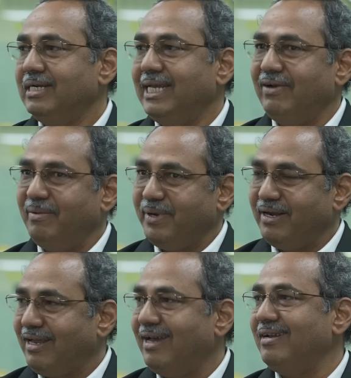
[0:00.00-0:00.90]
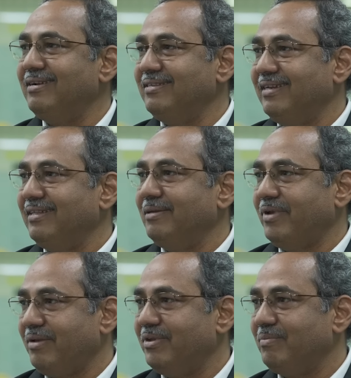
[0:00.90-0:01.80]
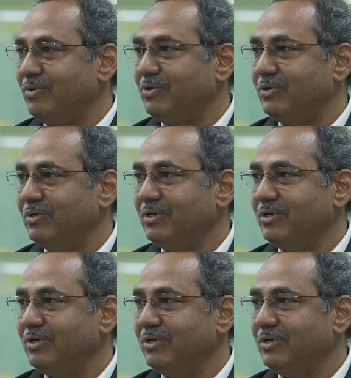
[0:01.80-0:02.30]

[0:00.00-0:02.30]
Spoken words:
Developing a talent is another primary motto.